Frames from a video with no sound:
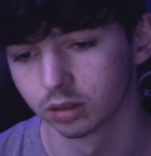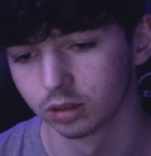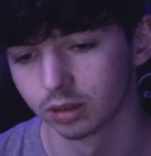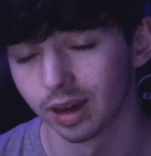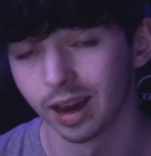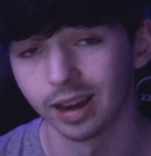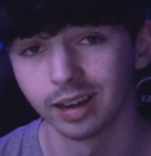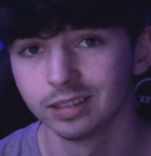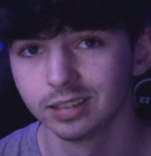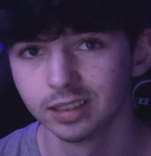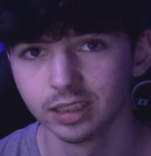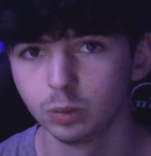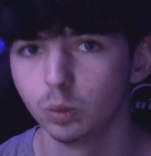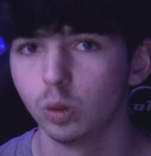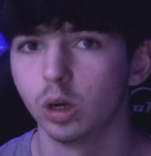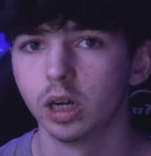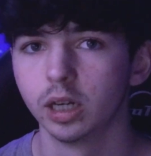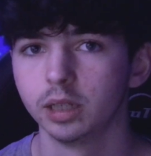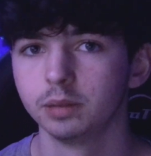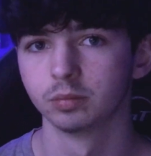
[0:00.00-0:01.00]
I can see
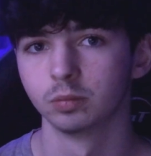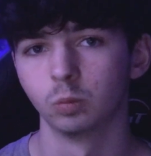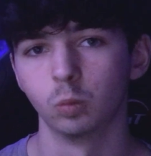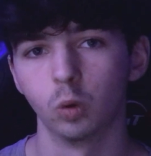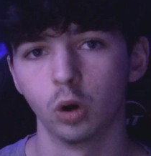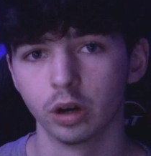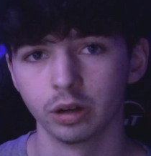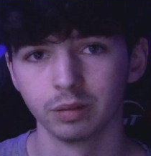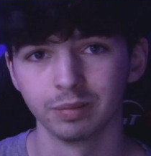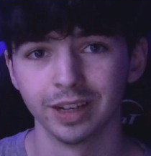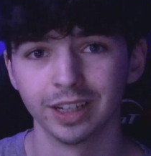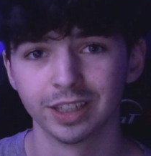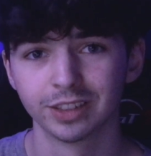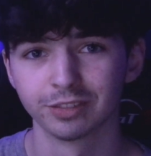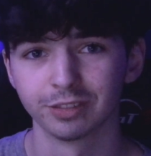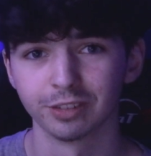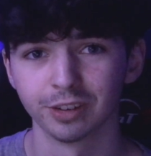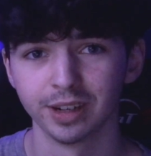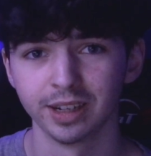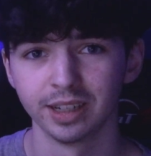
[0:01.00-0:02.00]
why. One, it's
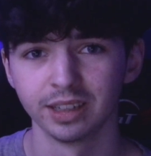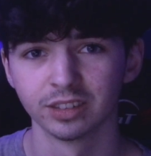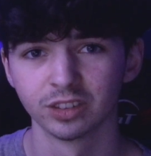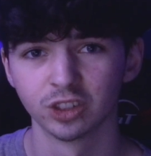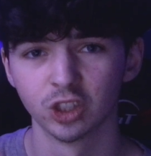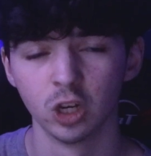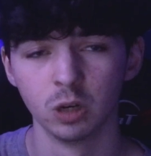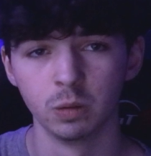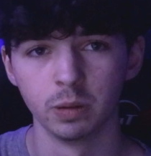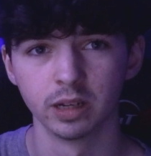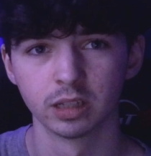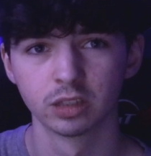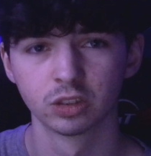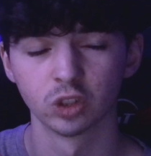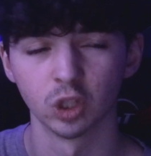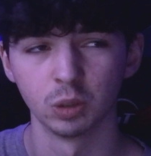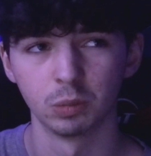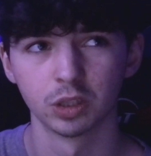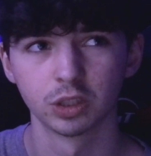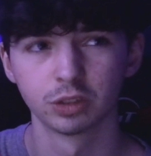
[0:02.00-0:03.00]
free. Two, it's
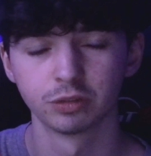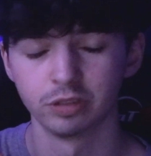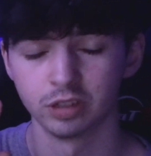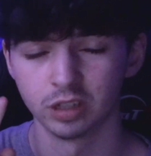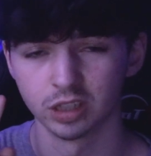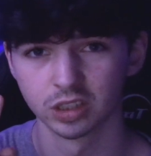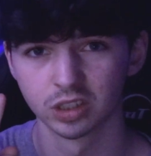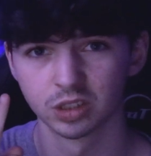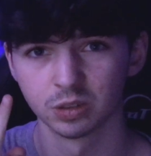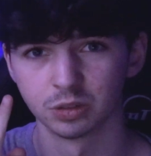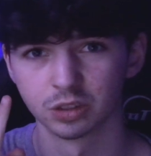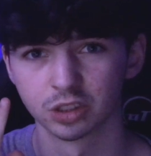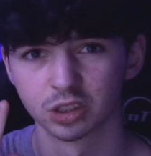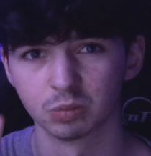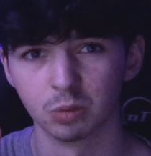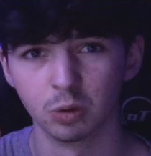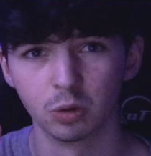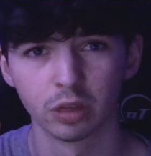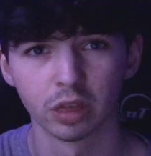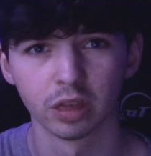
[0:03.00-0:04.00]
so much faster and
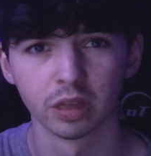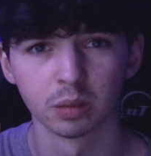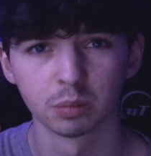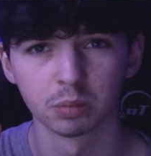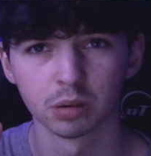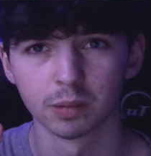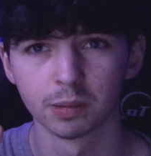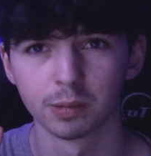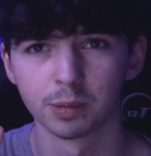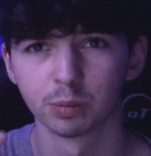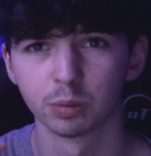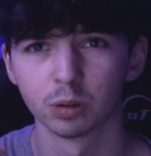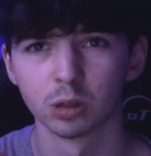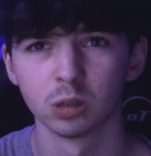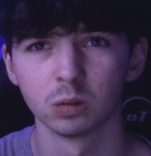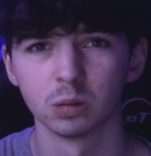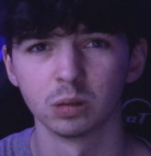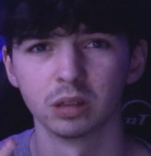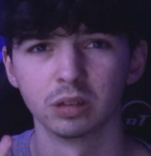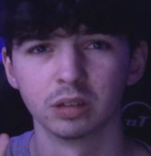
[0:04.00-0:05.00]
smoother than Premiere
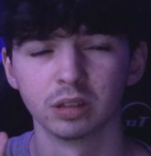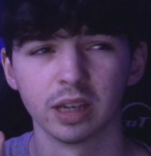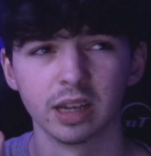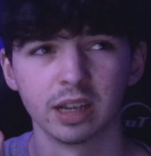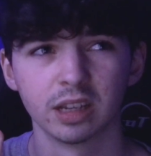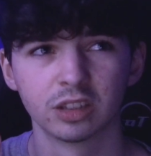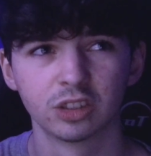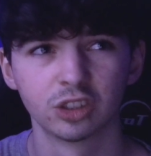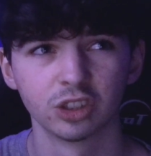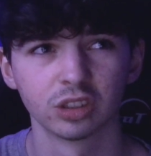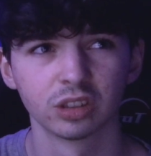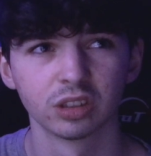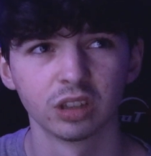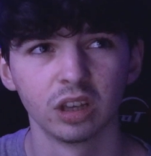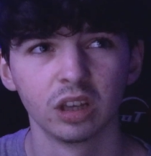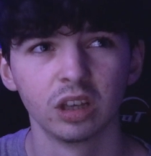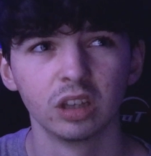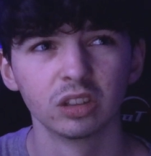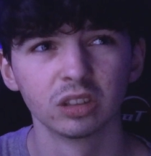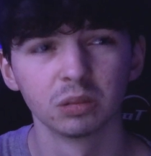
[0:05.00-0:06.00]
Pro, and it's just
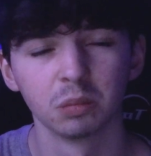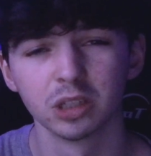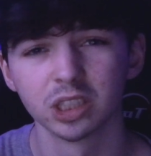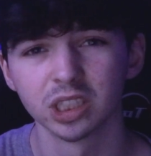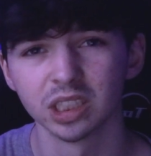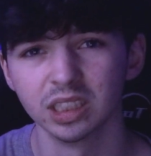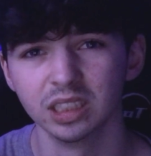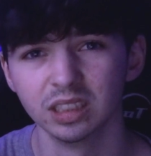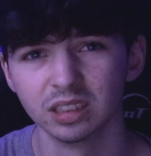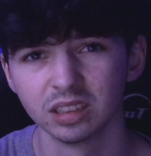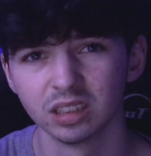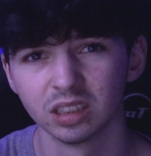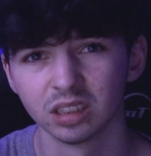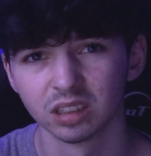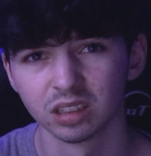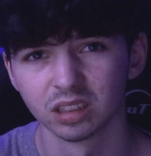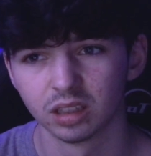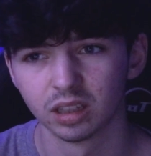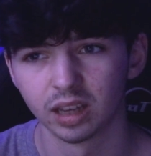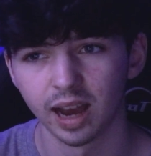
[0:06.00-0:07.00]
so much
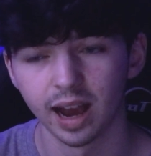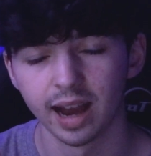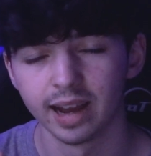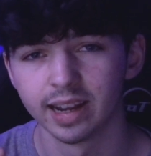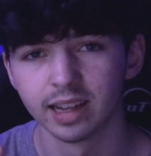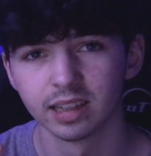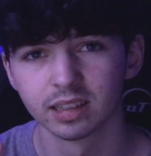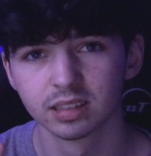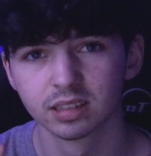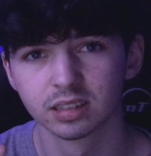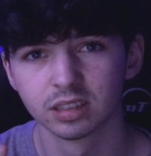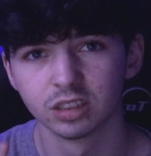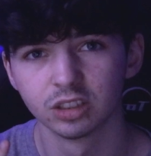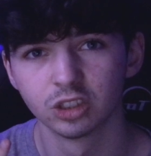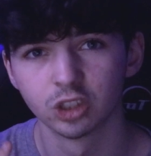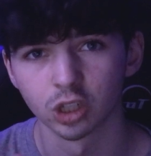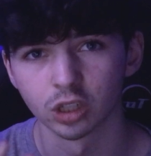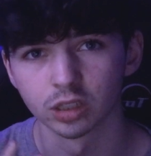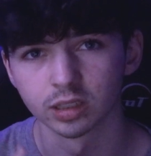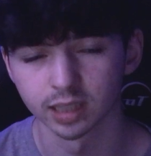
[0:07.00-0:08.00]
easier. And it's
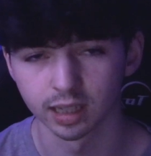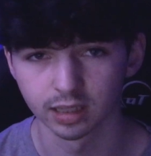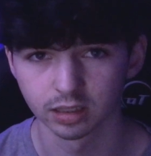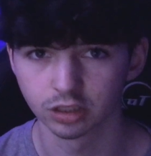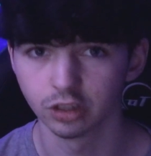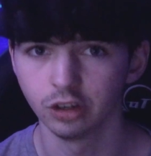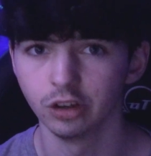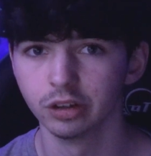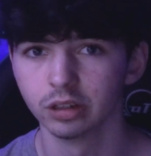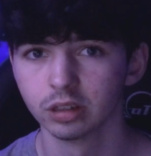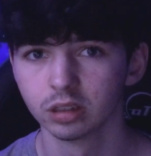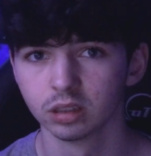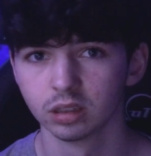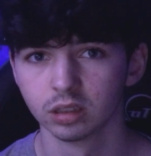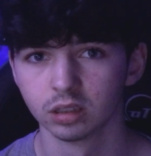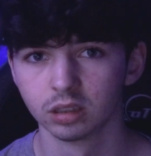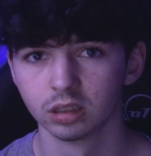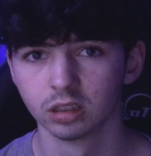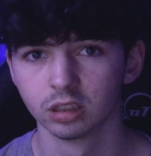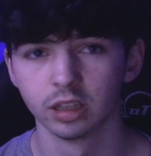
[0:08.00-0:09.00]
just as good.
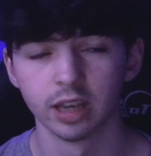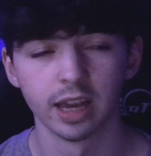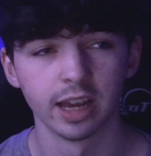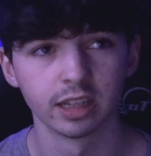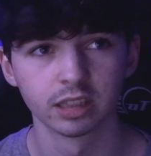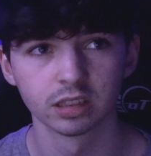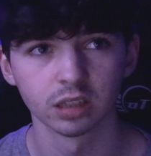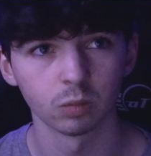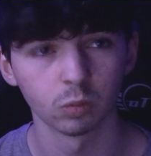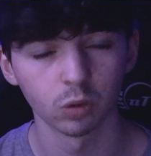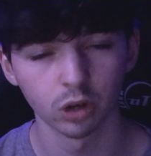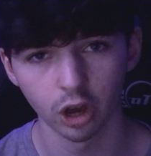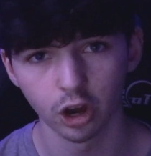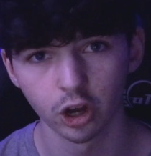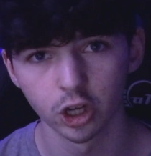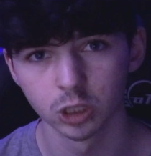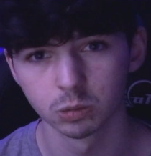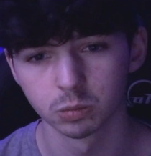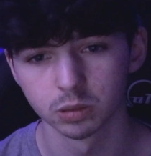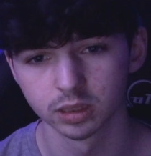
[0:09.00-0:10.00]
It's
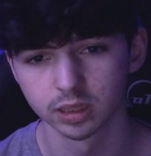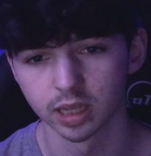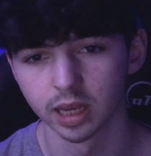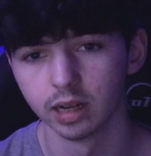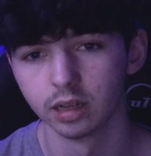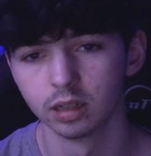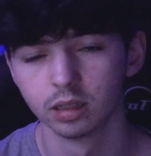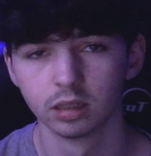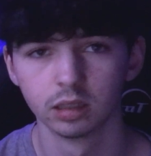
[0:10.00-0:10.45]
100%